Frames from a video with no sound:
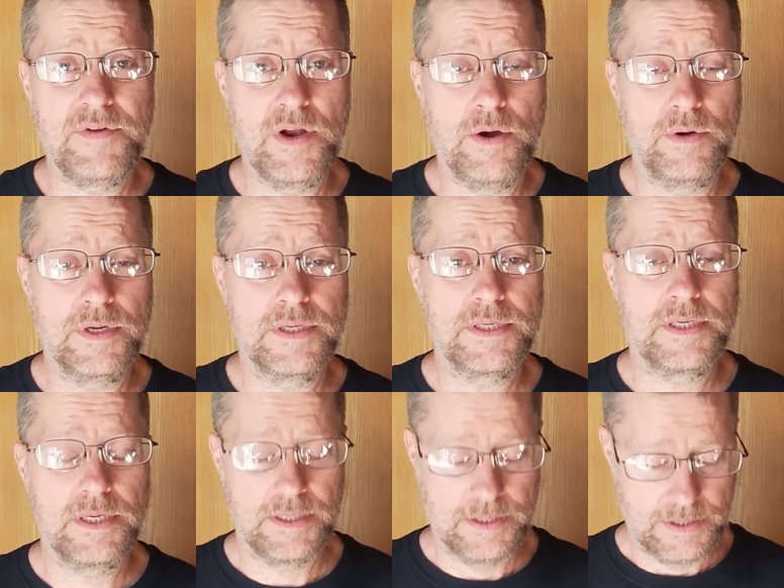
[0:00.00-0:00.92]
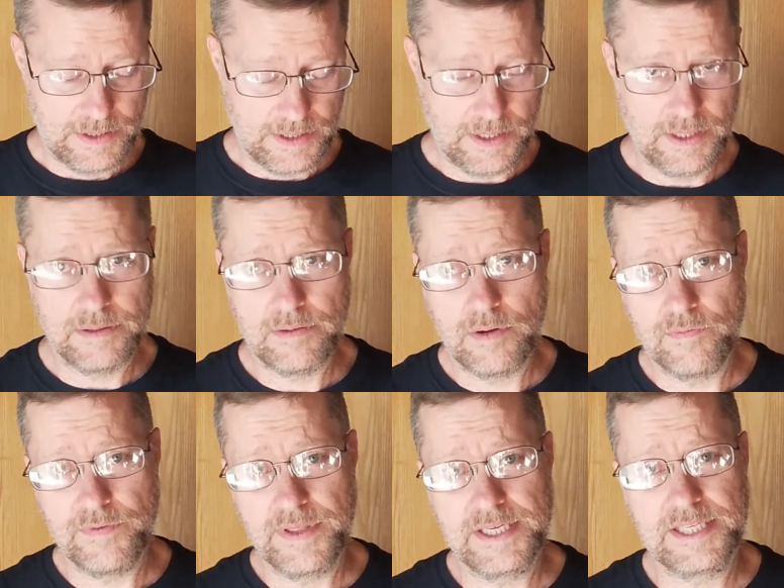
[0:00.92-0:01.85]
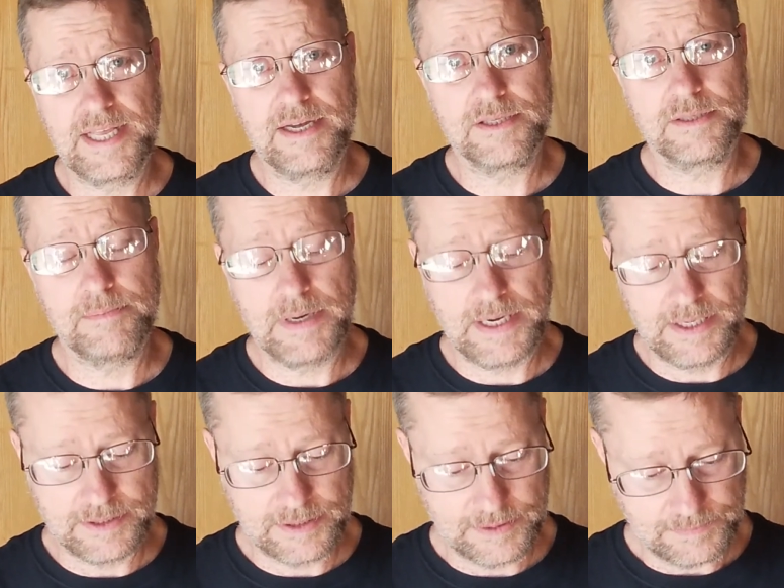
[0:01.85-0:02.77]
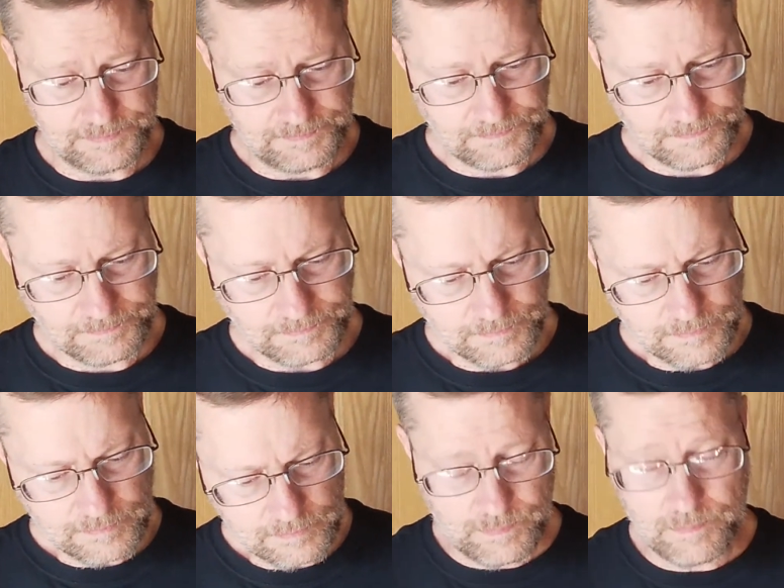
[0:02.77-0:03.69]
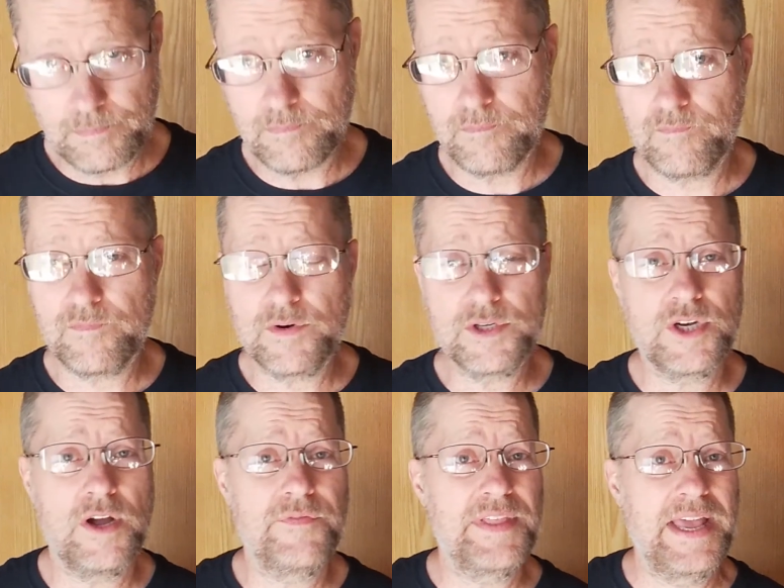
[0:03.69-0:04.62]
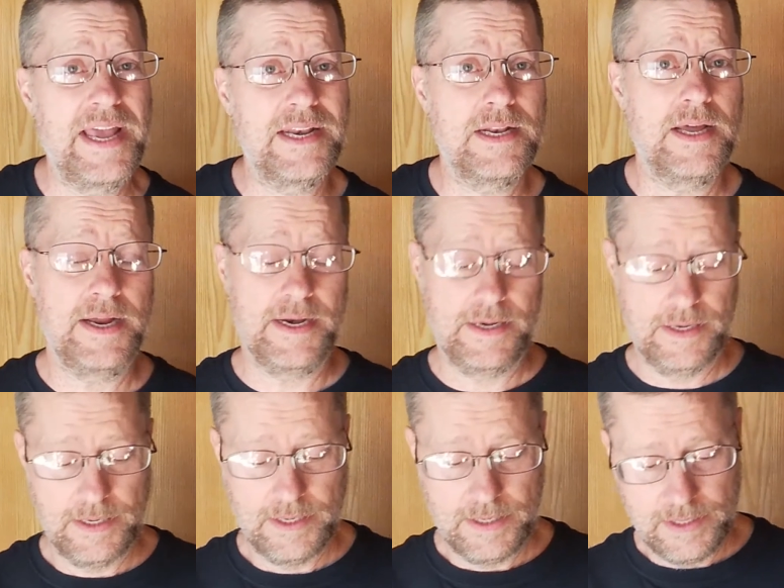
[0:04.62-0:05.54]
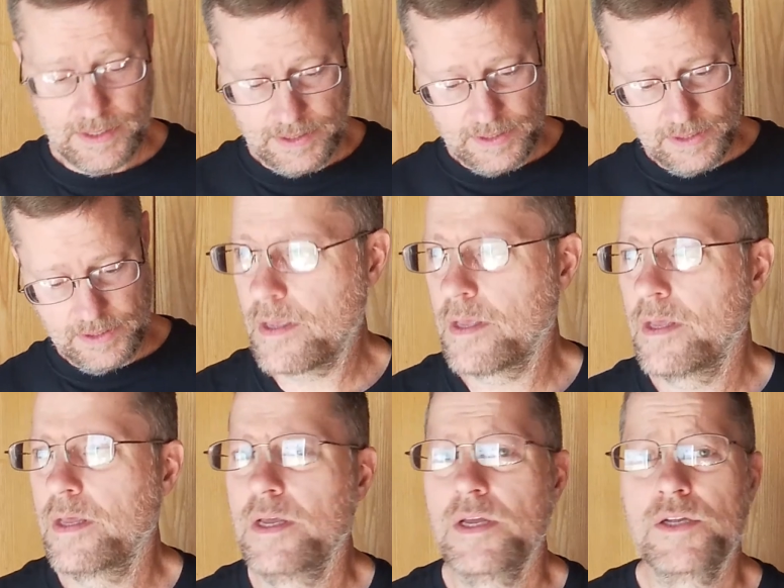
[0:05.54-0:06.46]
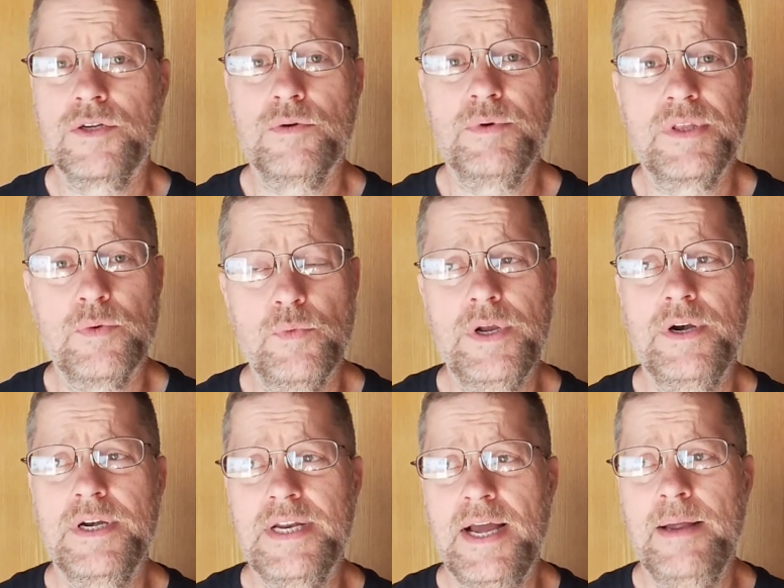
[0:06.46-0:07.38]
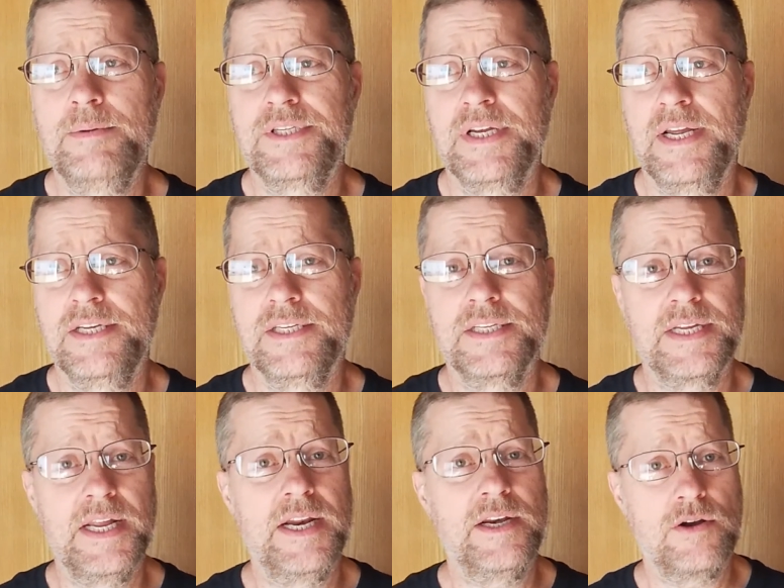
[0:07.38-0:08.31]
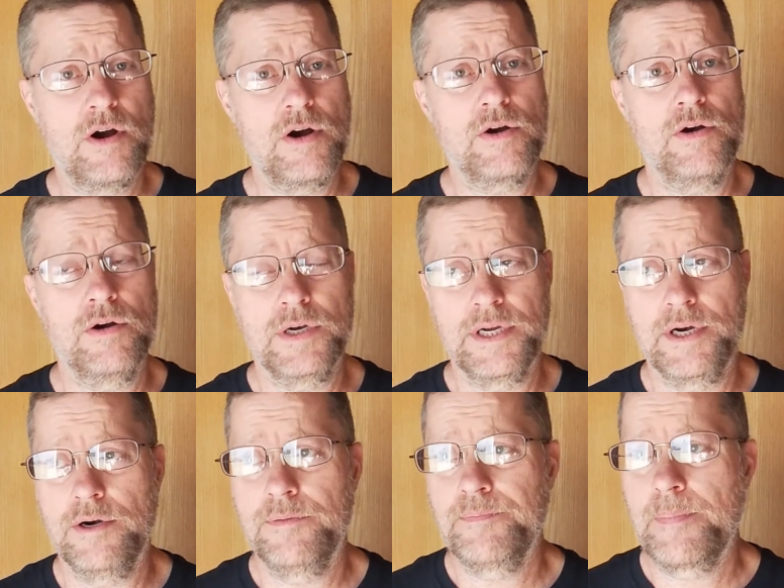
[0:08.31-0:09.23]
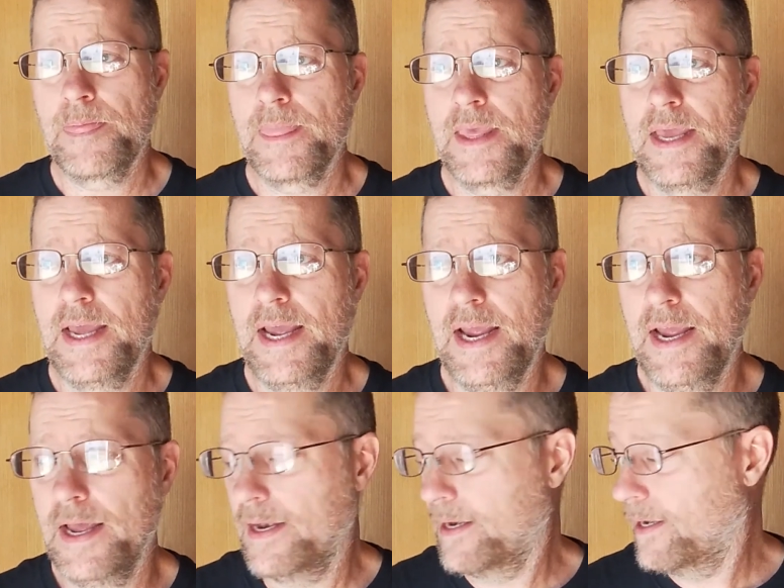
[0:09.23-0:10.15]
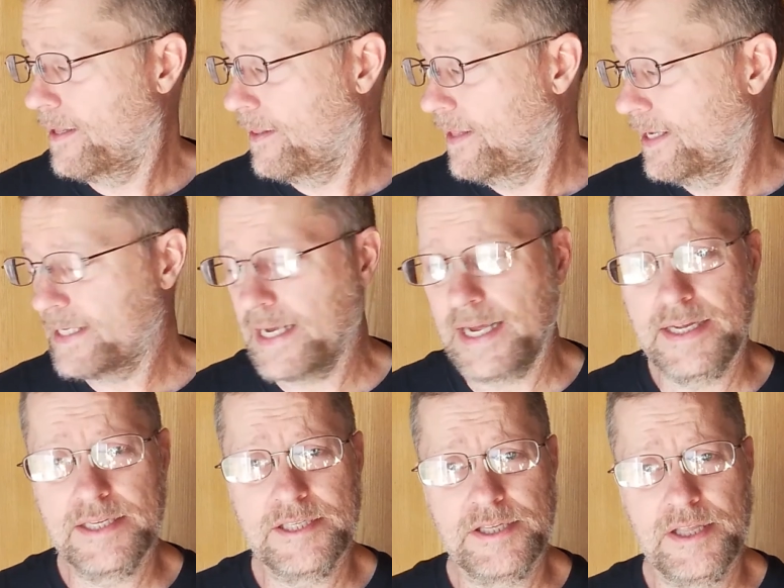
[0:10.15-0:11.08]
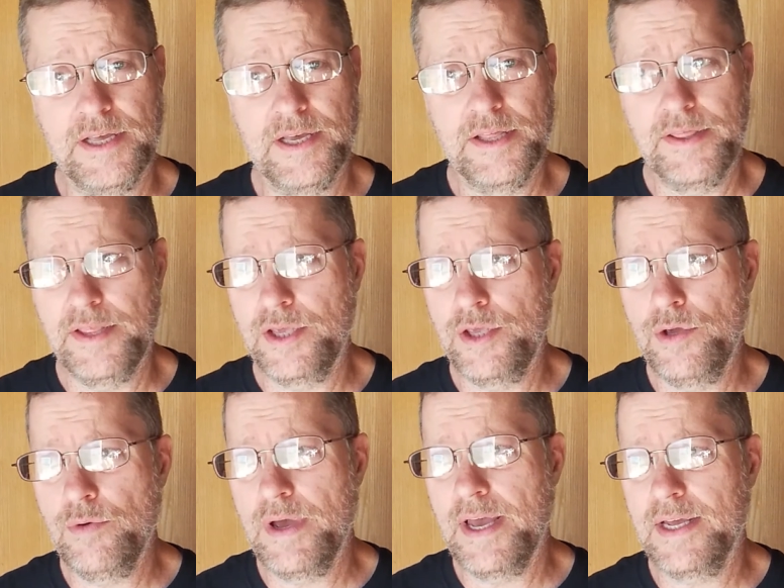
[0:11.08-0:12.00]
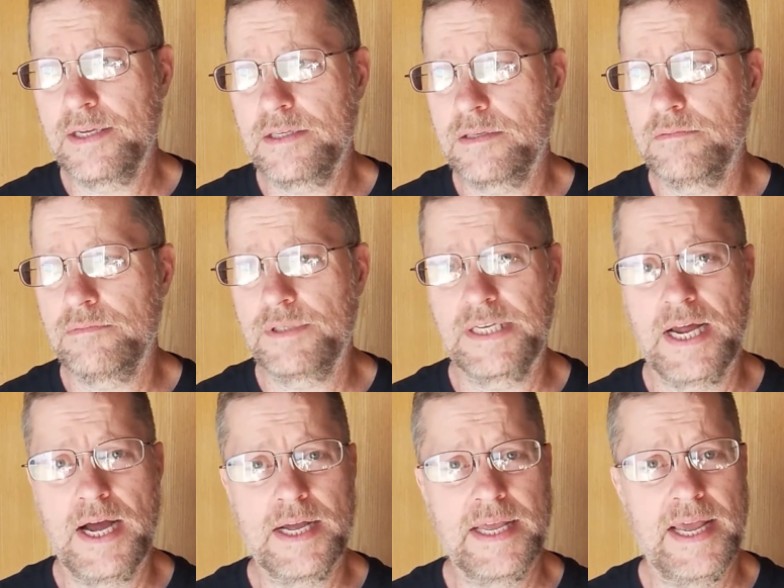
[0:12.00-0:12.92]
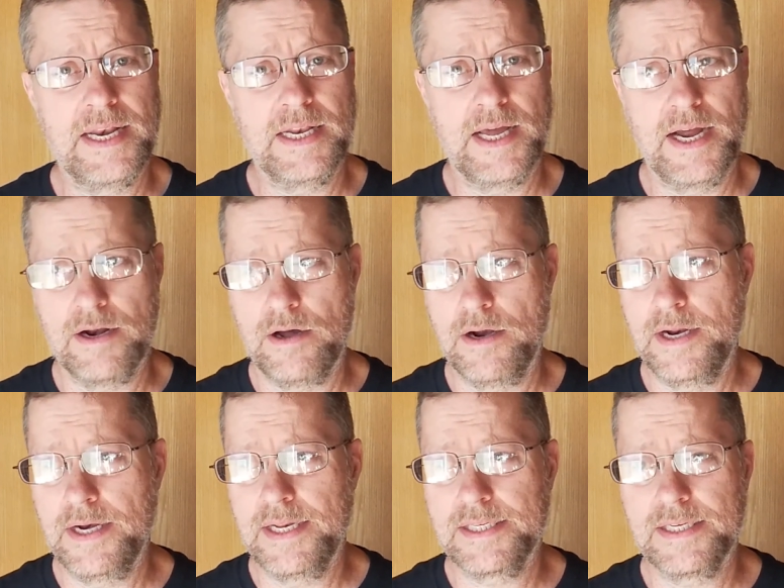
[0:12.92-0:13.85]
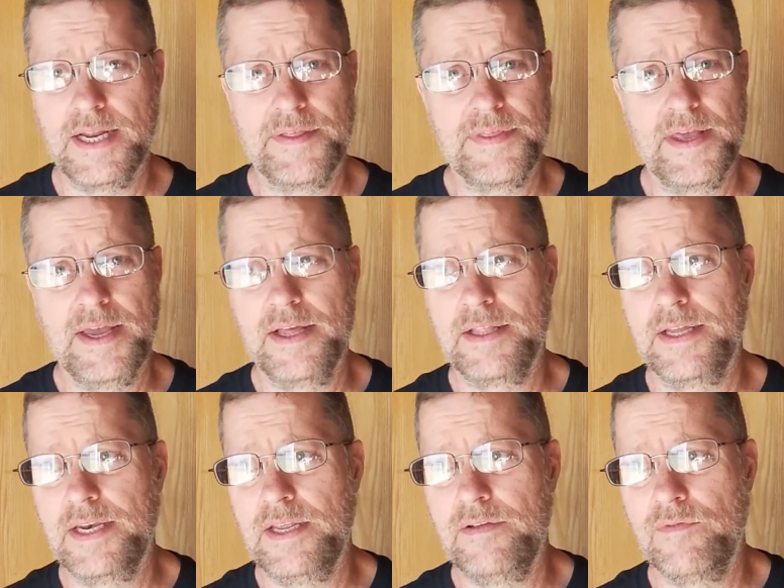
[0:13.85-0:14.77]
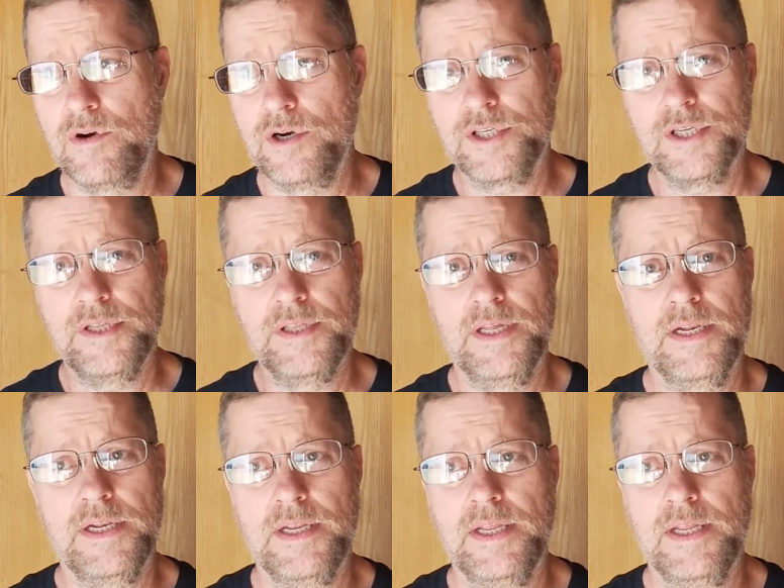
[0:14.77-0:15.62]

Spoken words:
noticed over these 1,000 miles. First off, the headlight. So with the winter time change, it's getting dark earlier. And this has the US stock headlight on it. It's not the LED version that